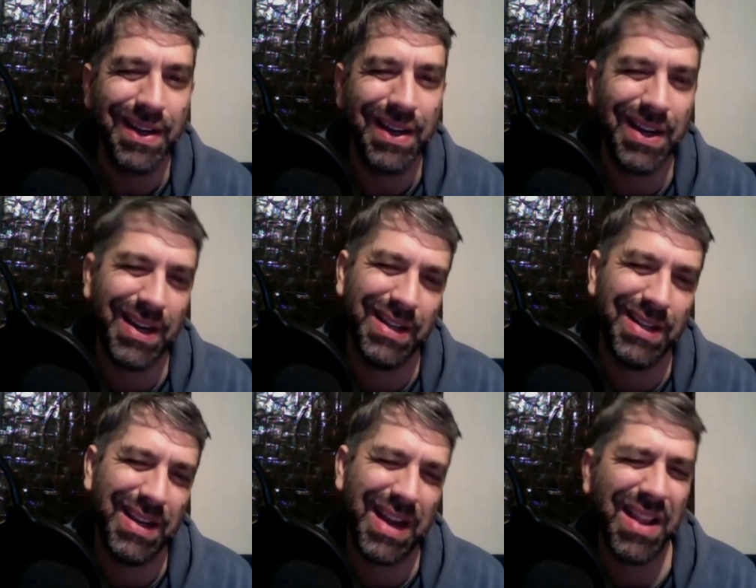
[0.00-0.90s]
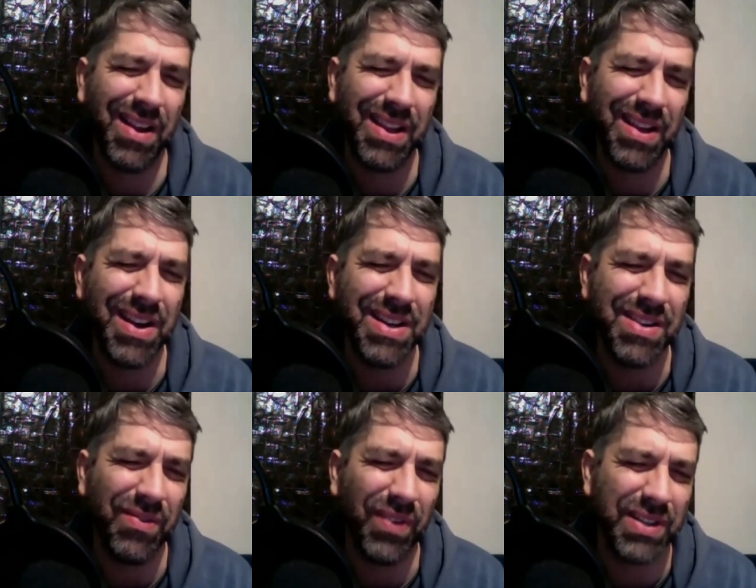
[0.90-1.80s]
and and like the
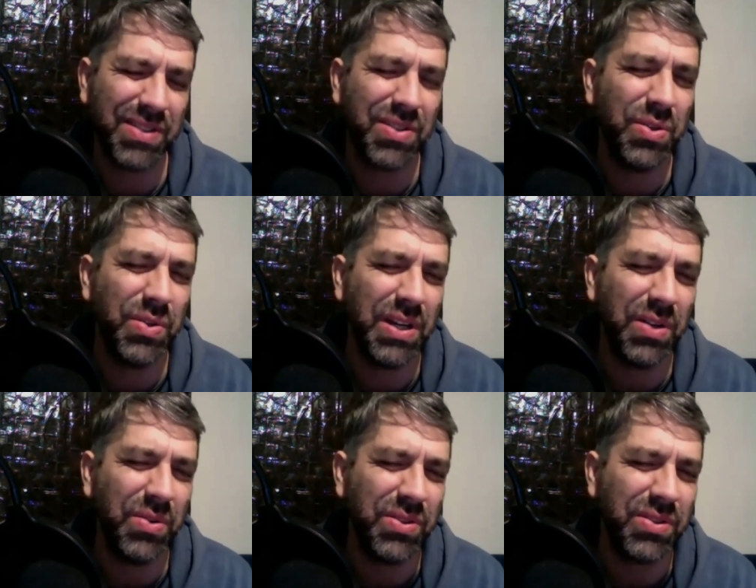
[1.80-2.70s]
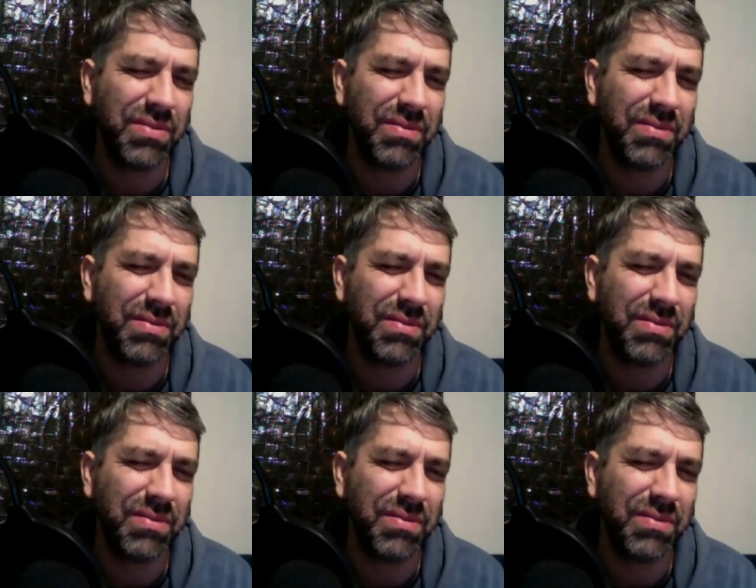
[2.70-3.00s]
idea of like two girls